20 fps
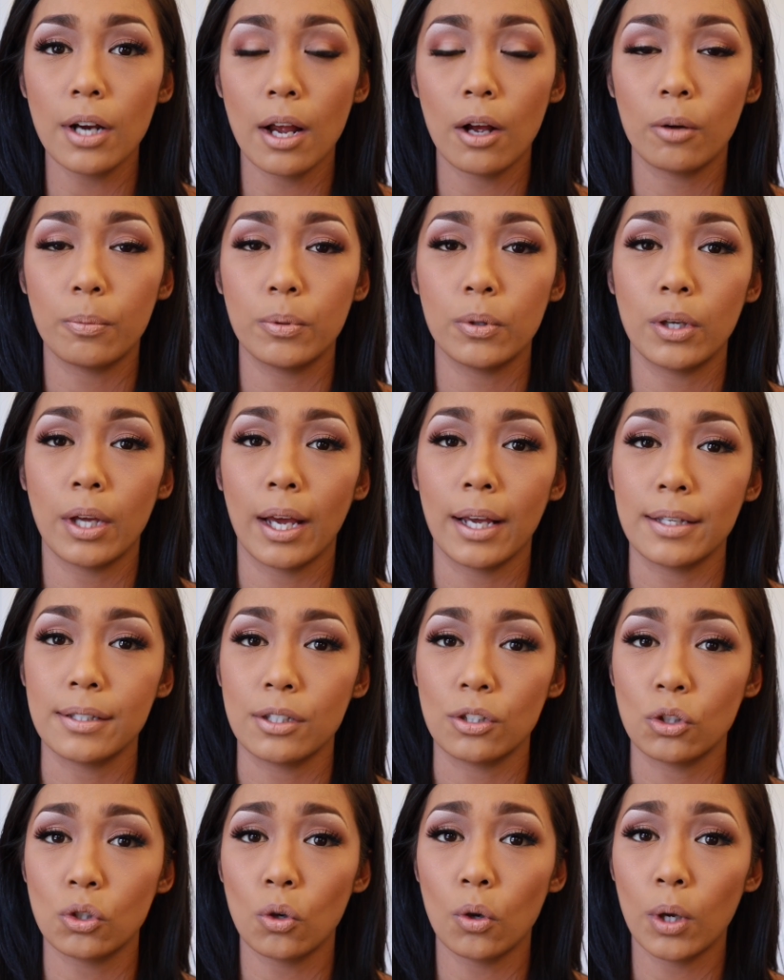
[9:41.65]
I hope you guys
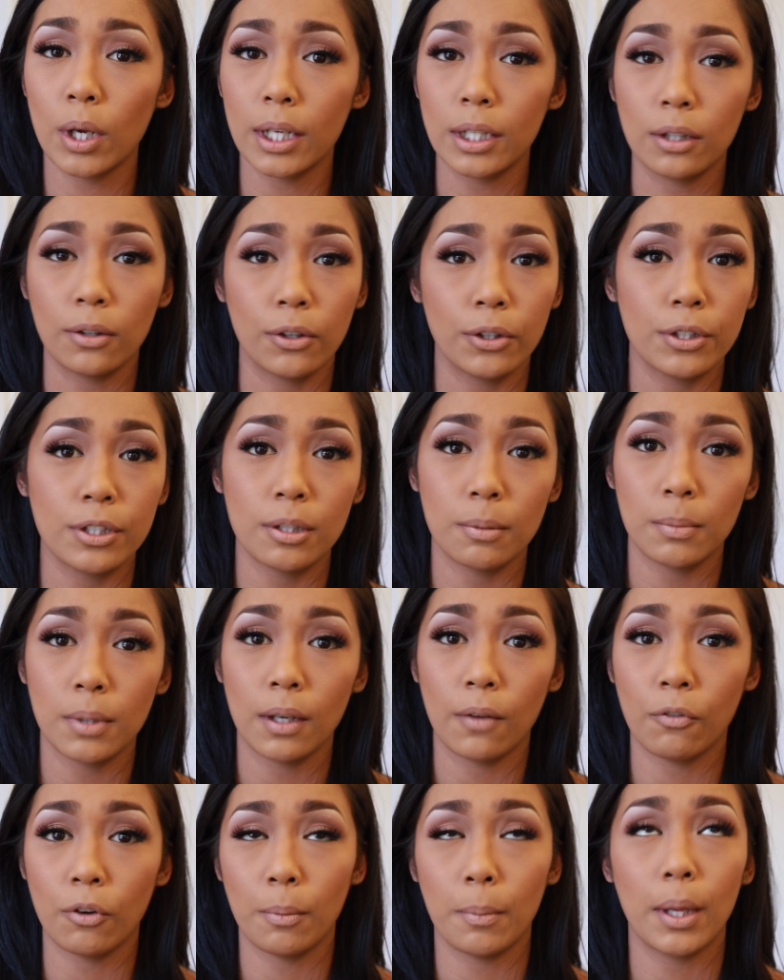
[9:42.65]
enjoyed, learned
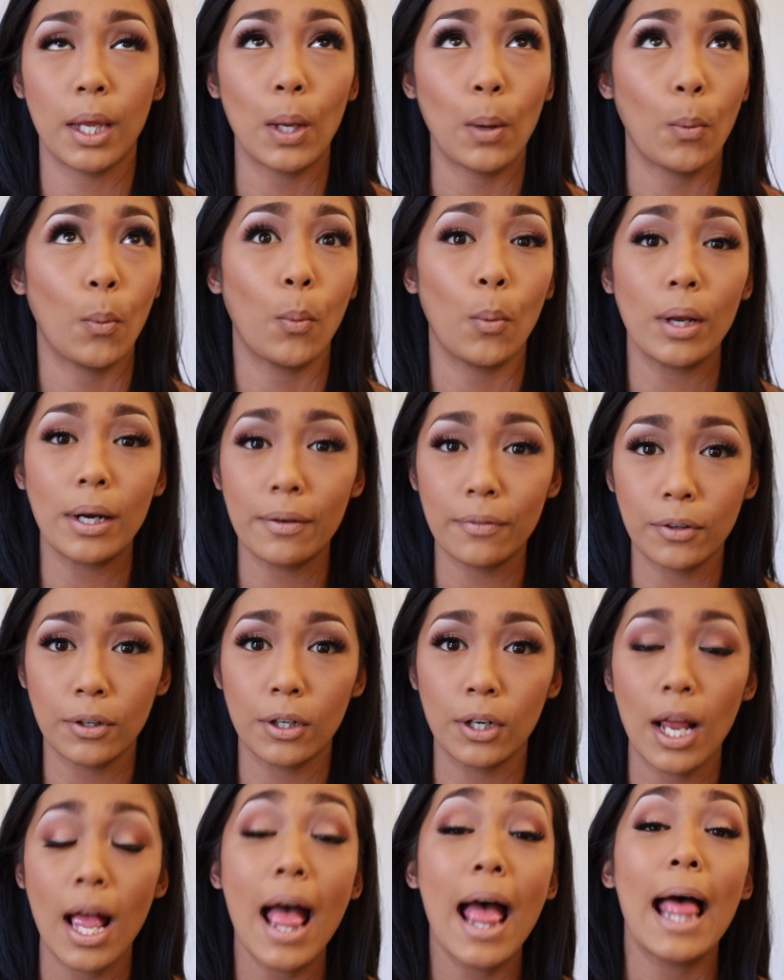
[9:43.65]
something from it,
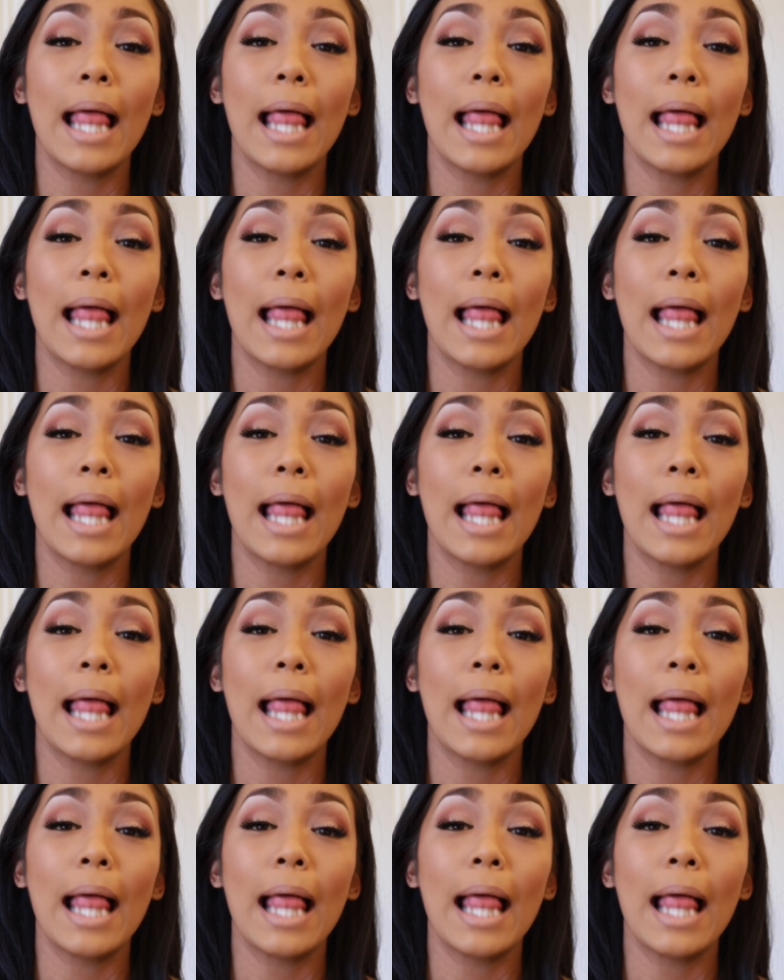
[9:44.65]
whatever.